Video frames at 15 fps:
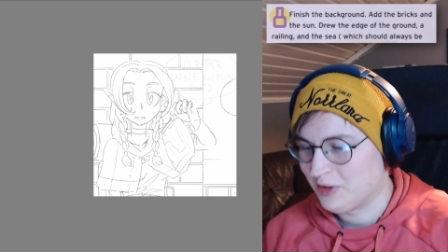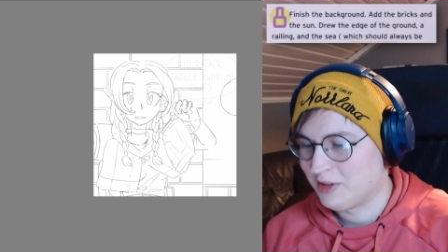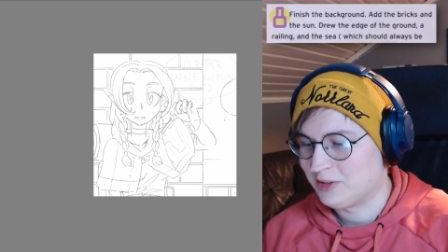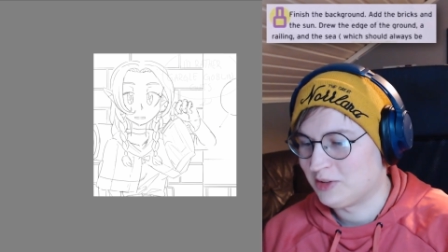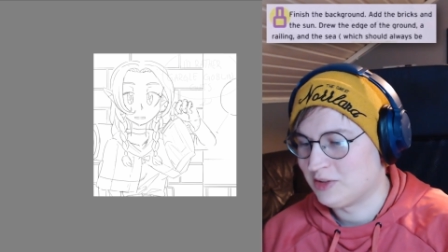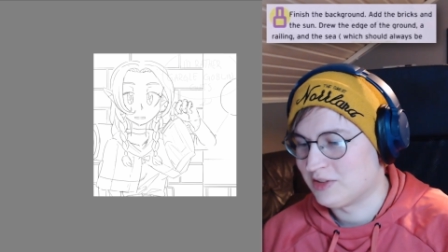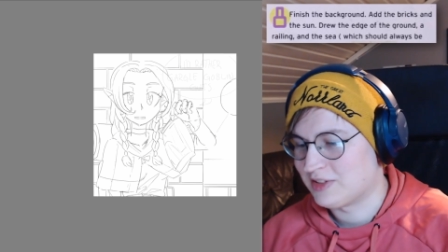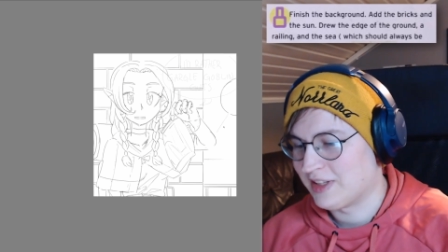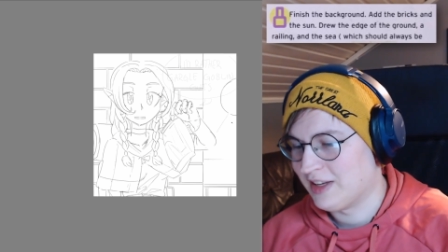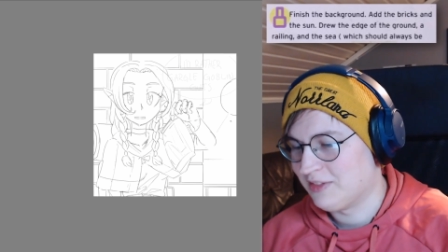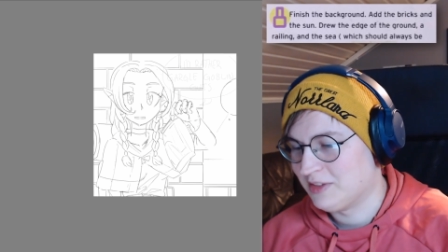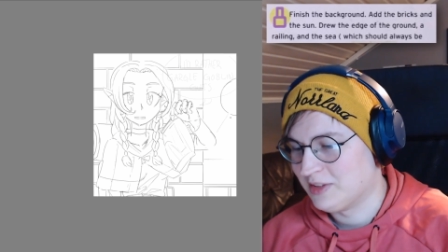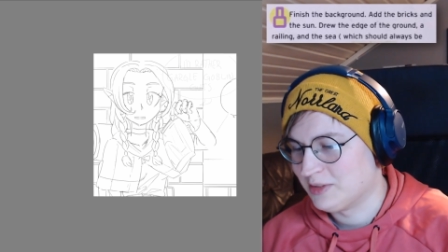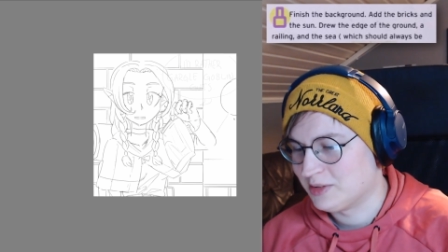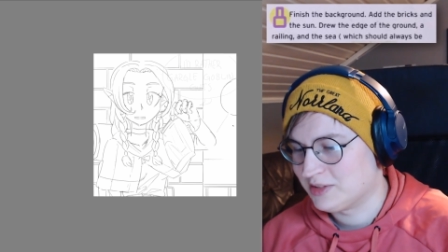to just have
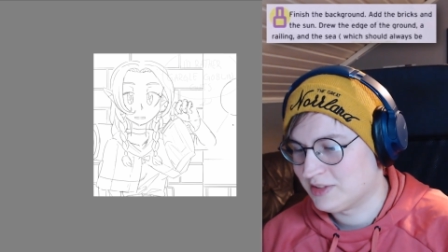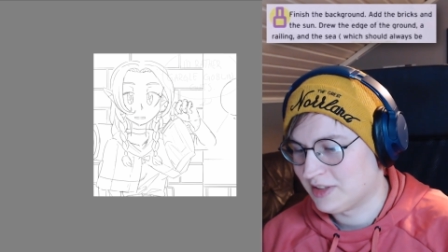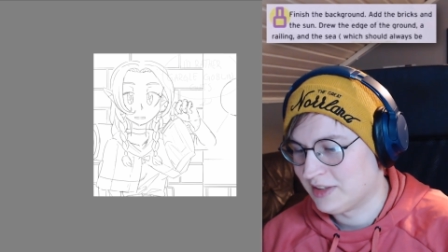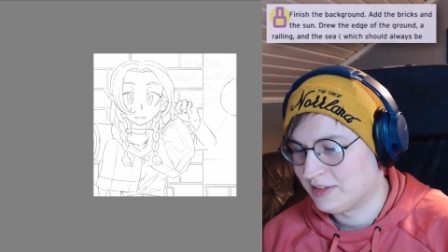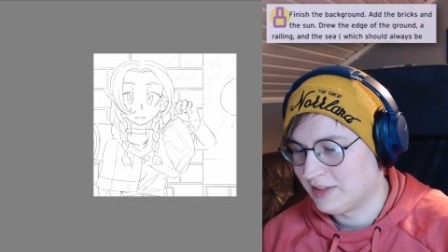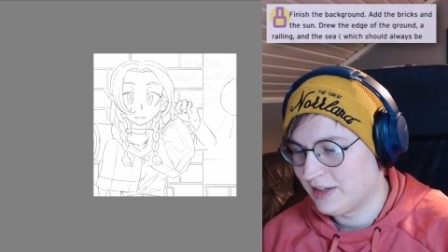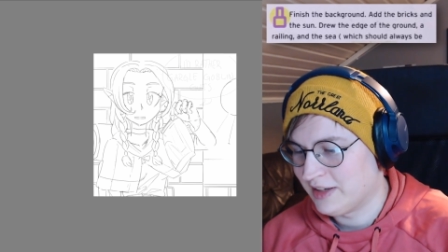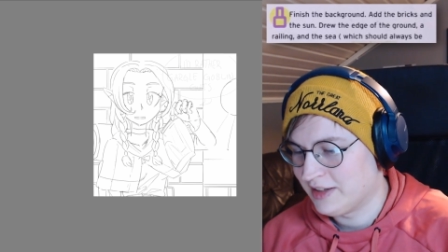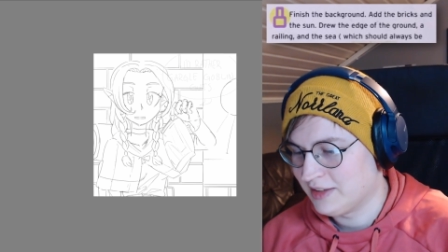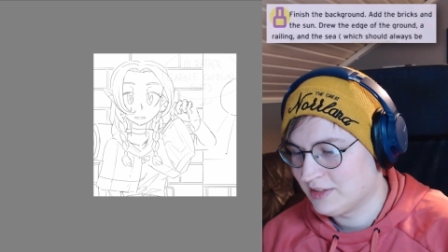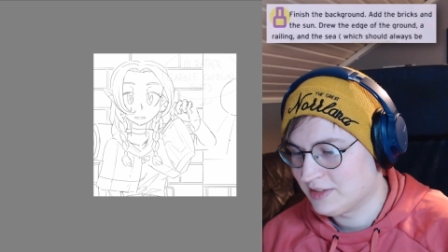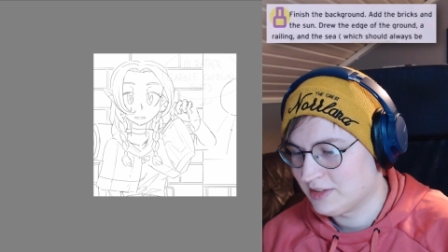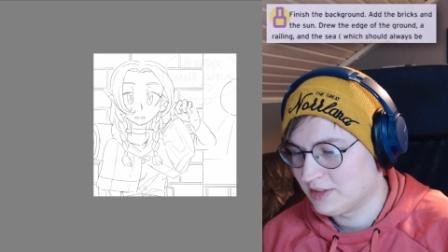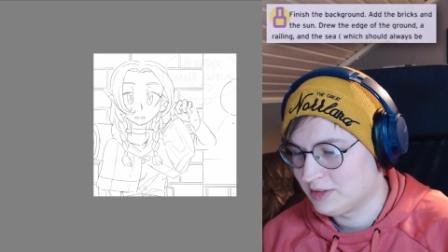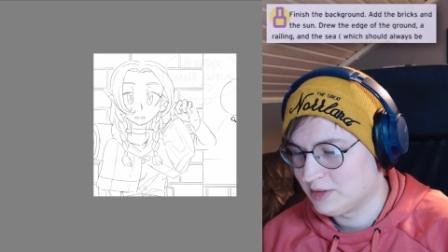those sun lines
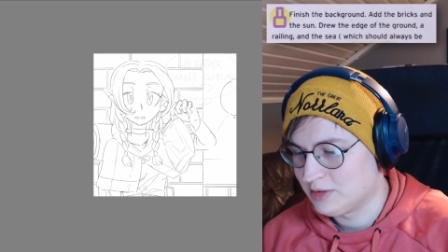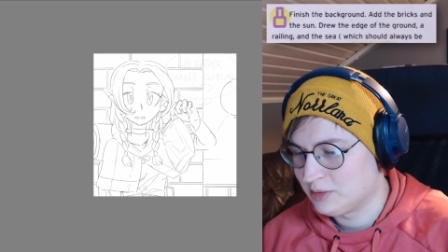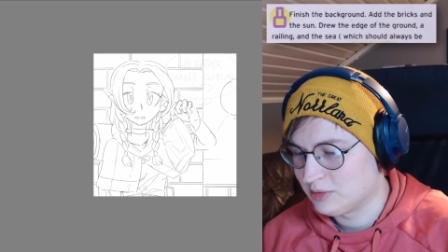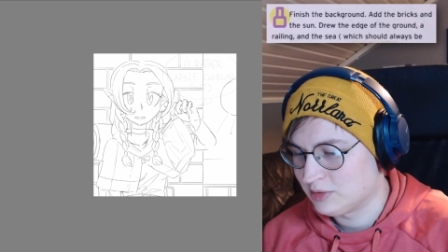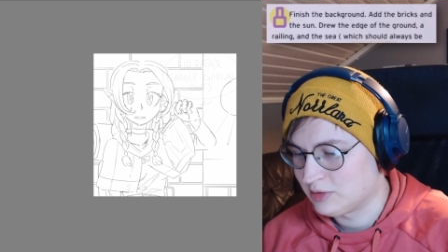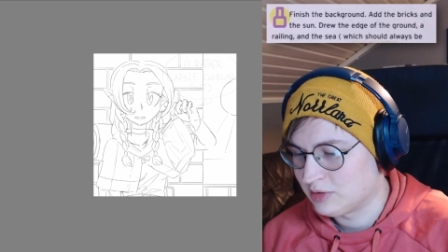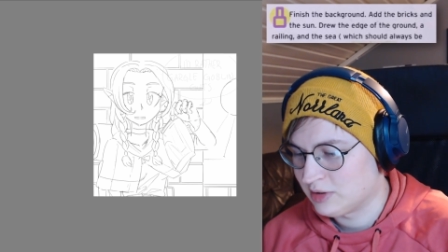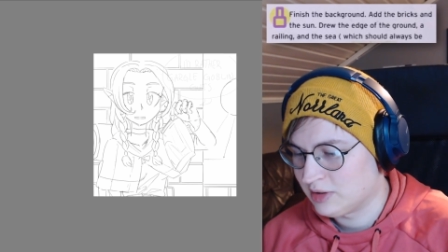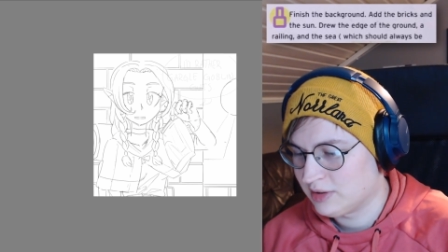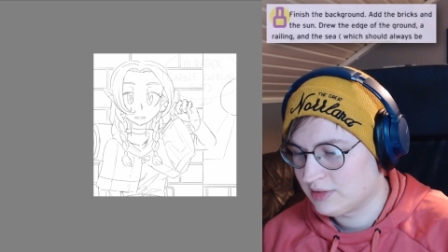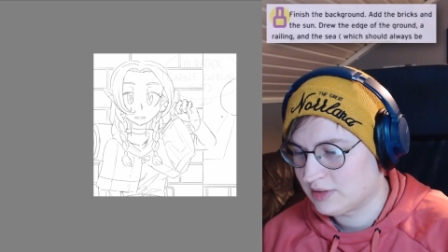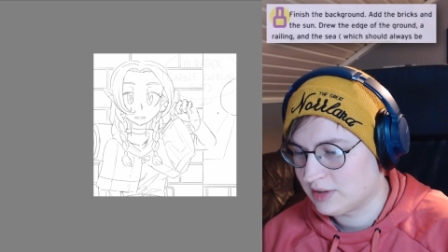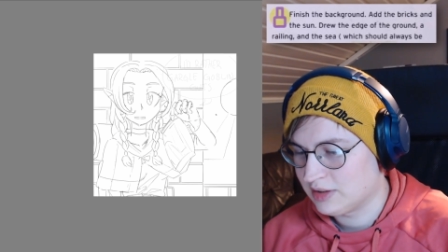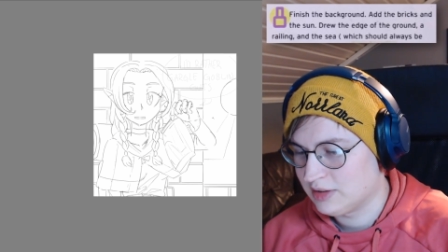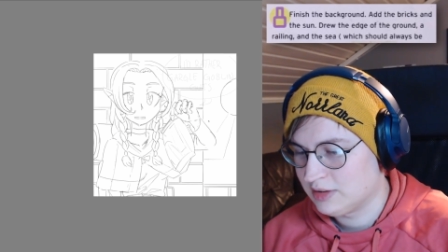that you used to draw as a
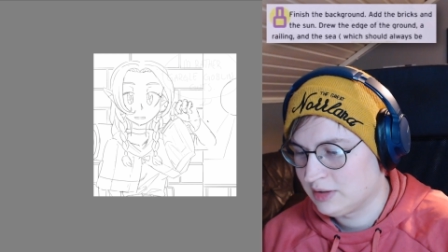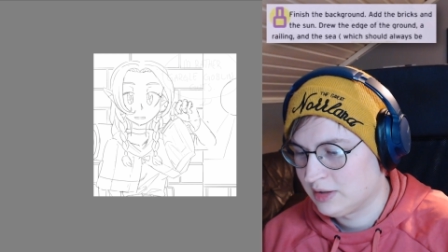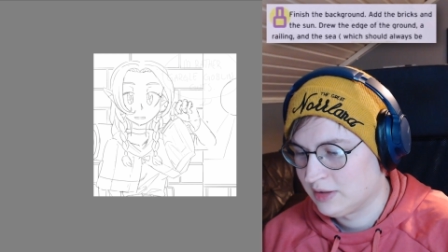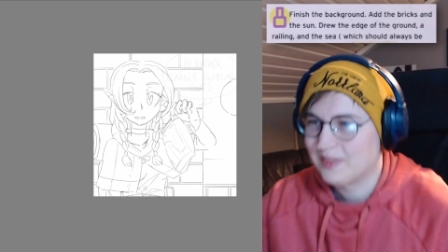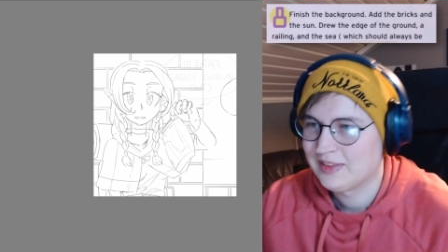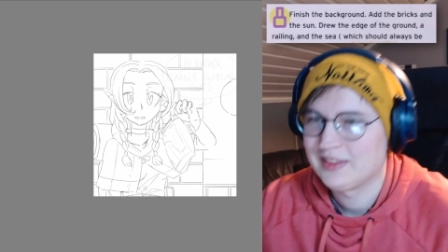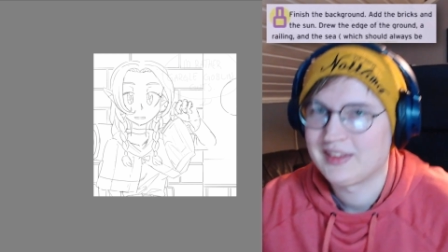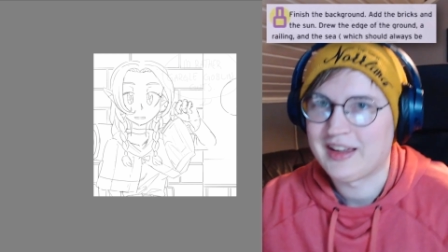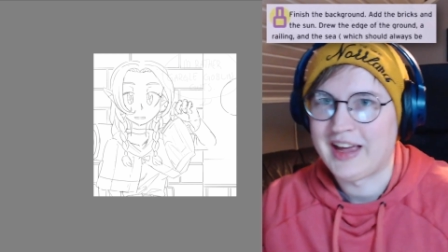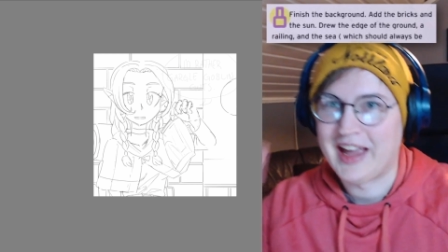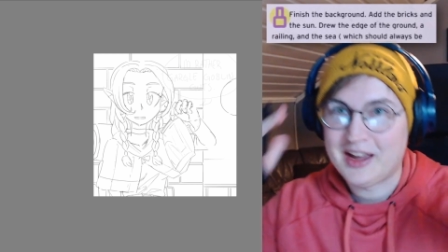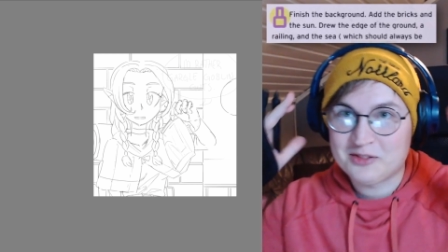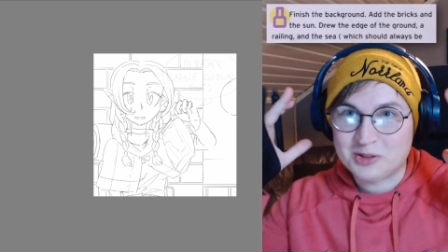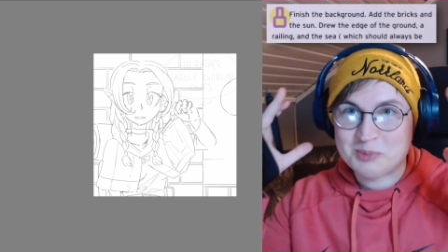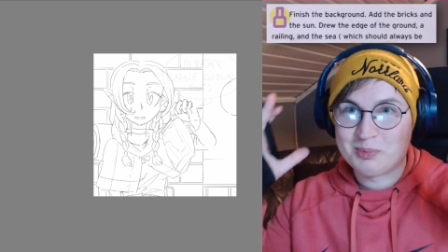kid.
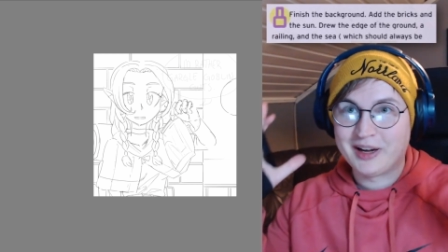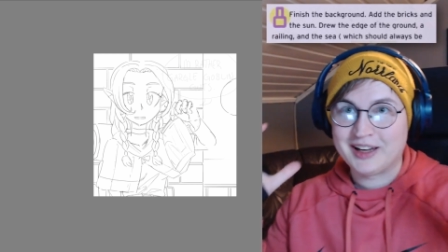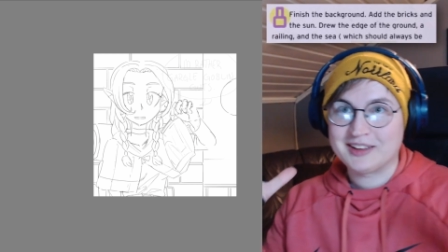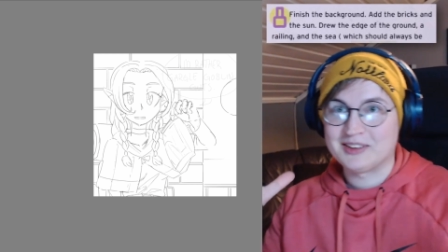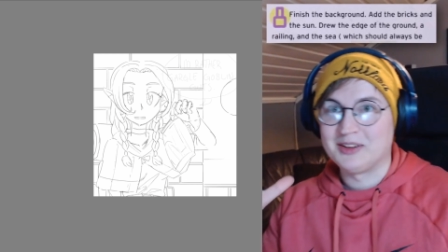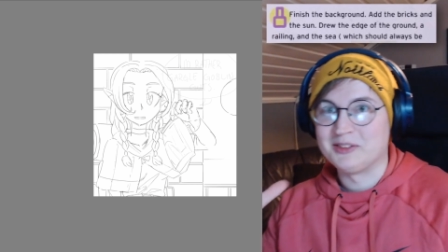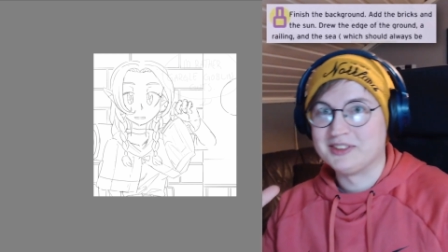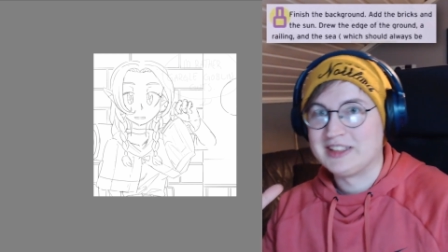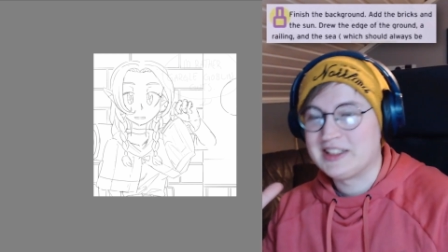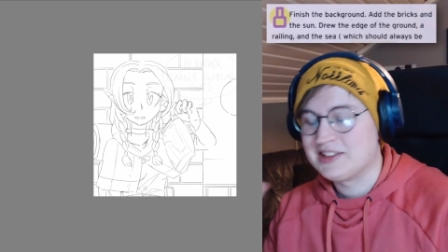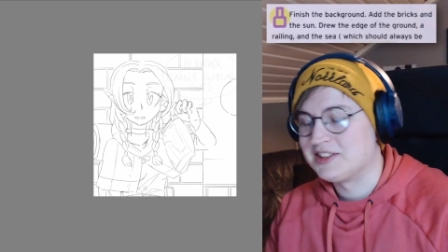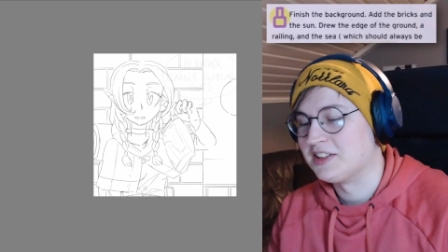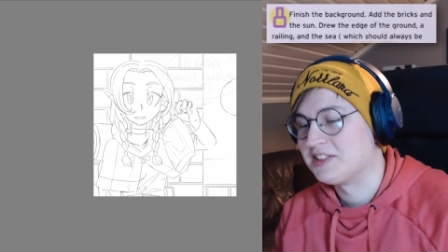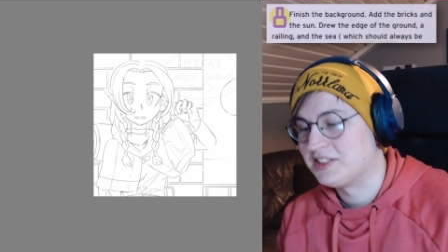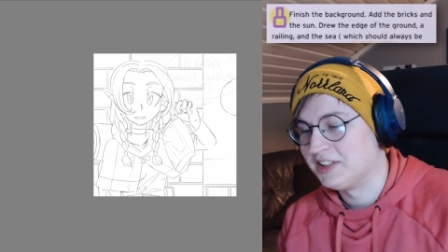Every background needs a
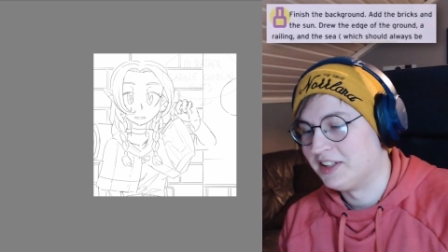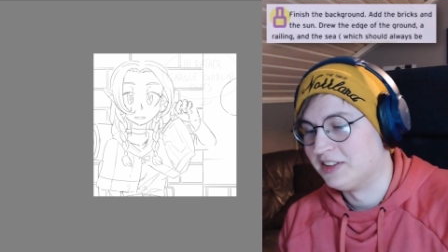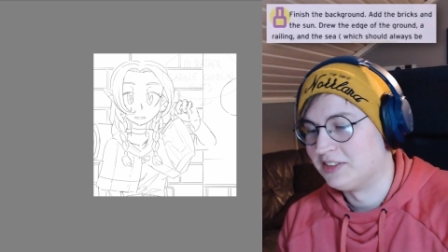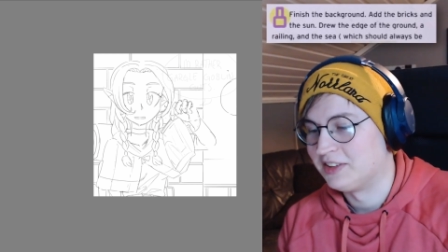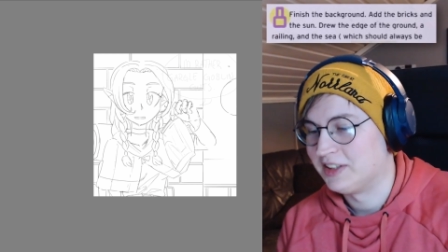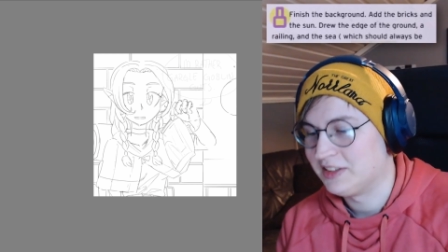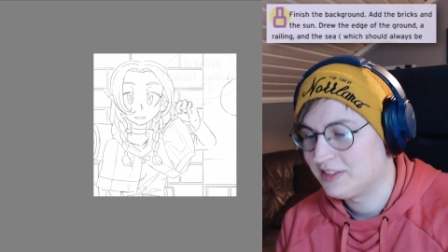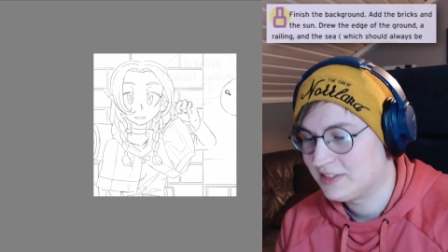sun, right?